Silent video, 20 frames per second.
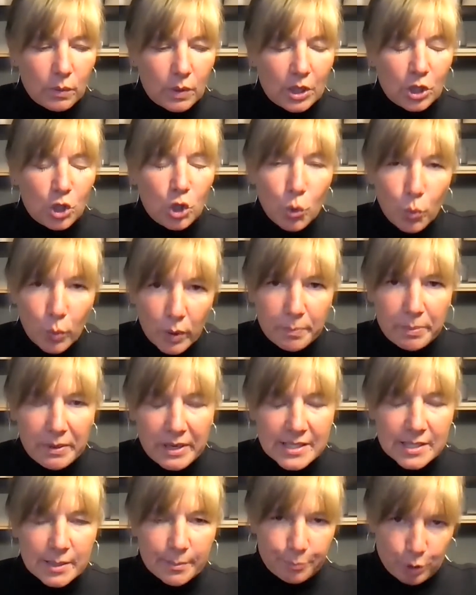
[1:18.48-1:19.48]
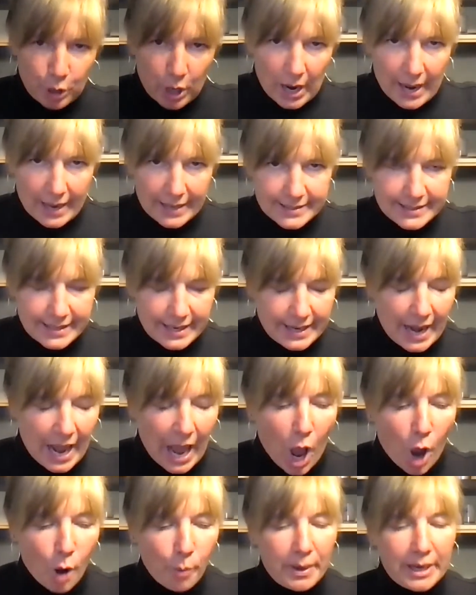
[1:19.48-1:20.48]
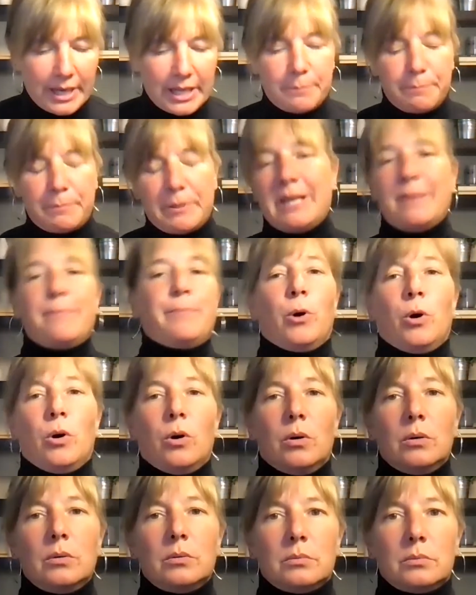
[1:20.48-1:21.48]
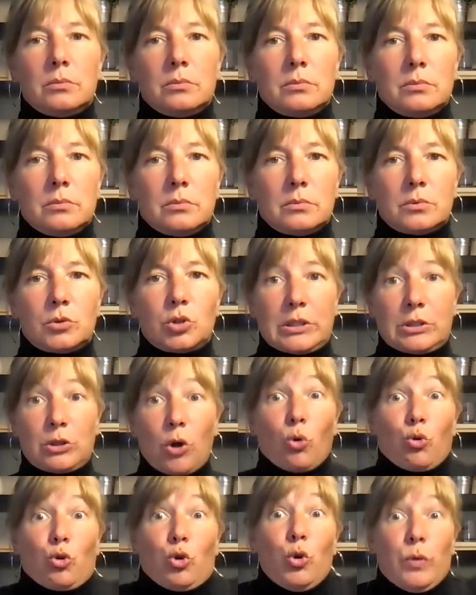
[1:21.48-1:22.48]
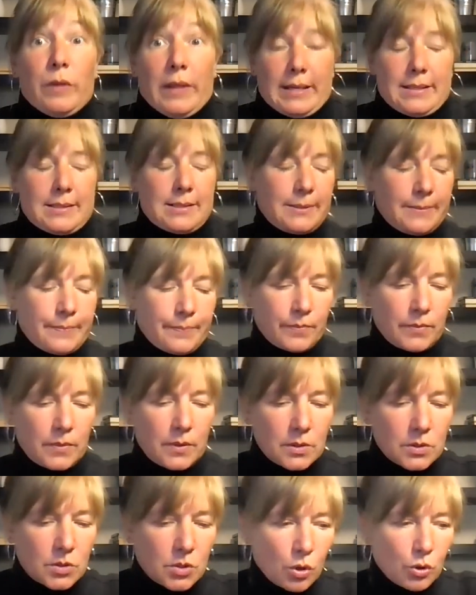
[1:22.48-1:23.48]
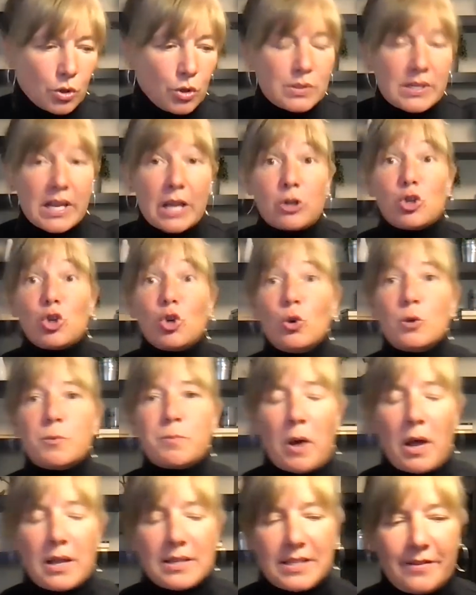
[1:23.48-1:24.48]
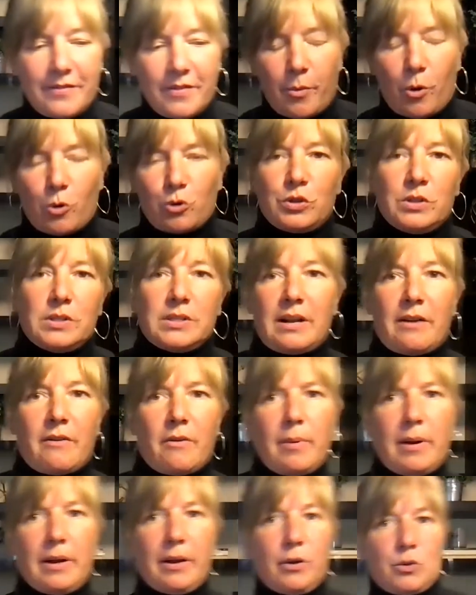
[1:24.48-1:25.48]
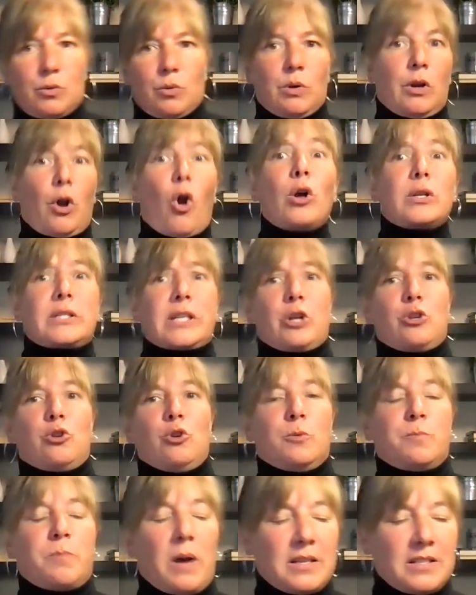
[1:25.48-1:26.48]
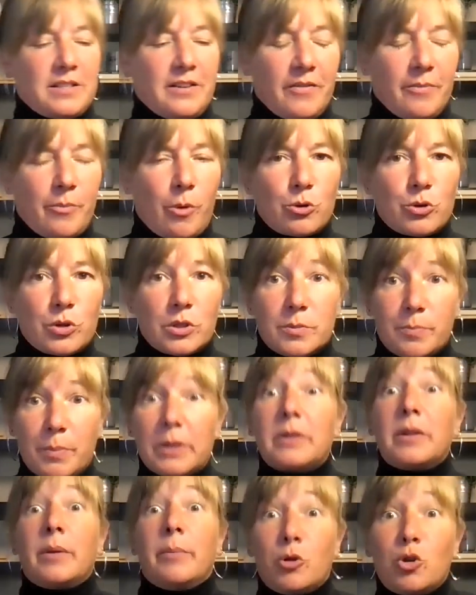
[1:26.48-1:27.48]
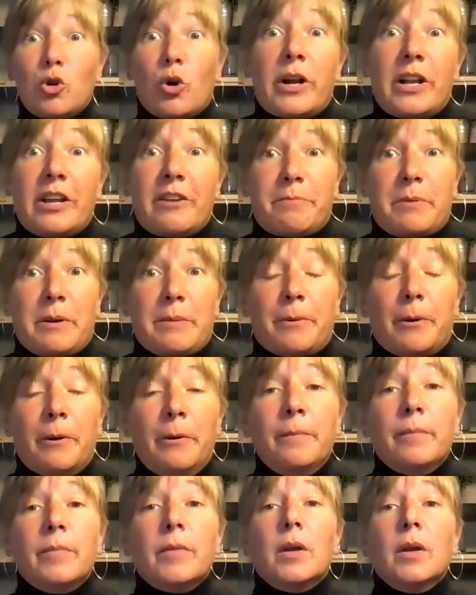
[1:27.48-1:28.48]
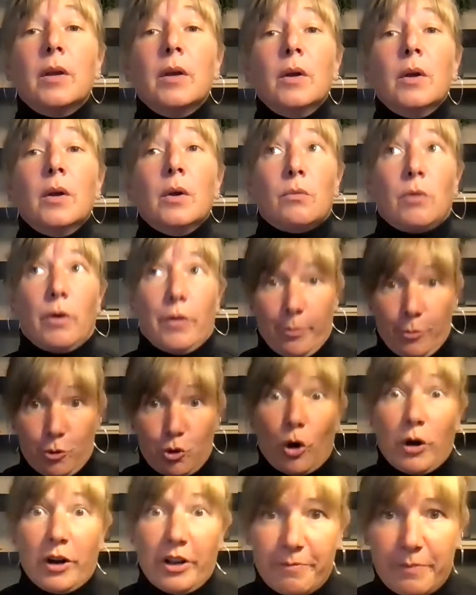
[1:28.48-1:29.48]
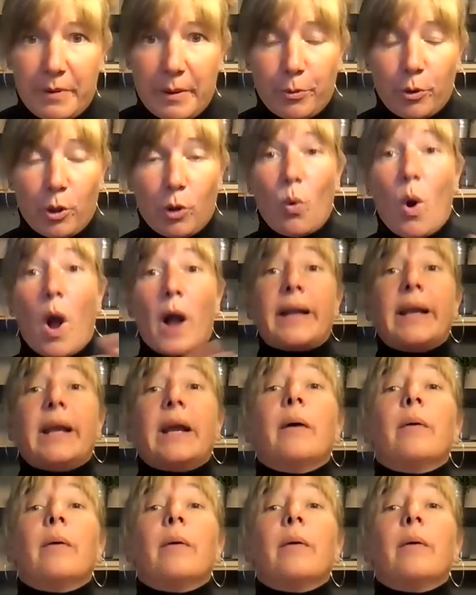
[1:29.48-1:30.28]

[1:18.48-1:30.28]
you would be surprised at how many people don't do this. So you say choose positive emotions, and everybody goes, well, of course I choose positive emotions. But the majority of people are walking